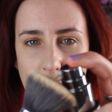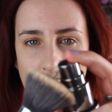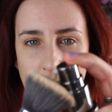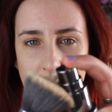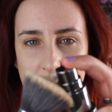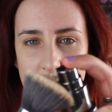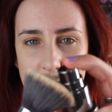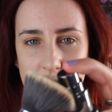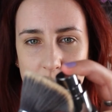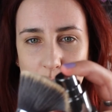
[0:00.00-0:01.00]
oh yeah, see
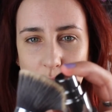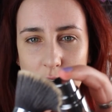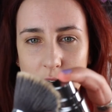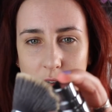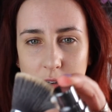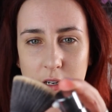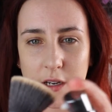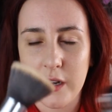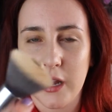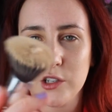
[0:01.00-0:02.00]
there's more
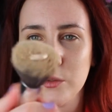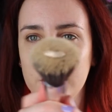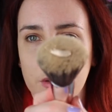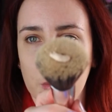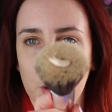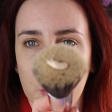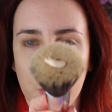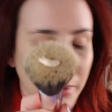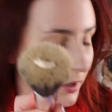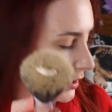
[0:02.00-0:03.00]
in an actual full
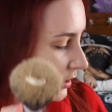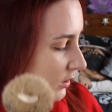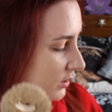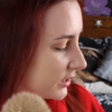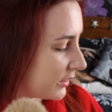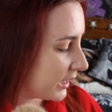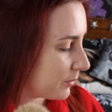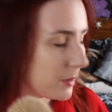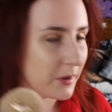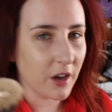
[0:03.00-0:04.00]
pump. So I think
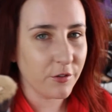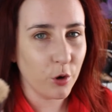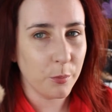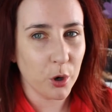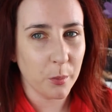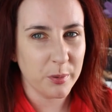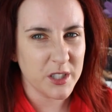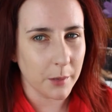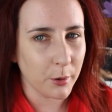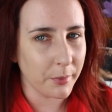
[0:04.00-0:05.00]
maybe a full pump
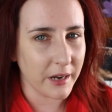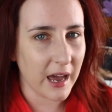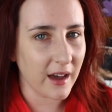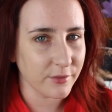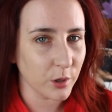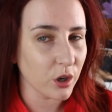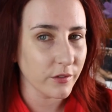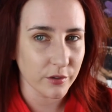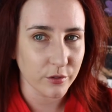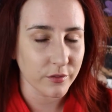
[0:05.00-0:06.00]
to a pump and a half will
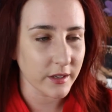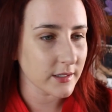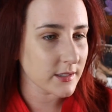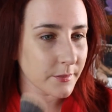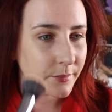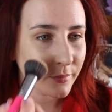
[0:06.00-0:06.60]
cover your full face.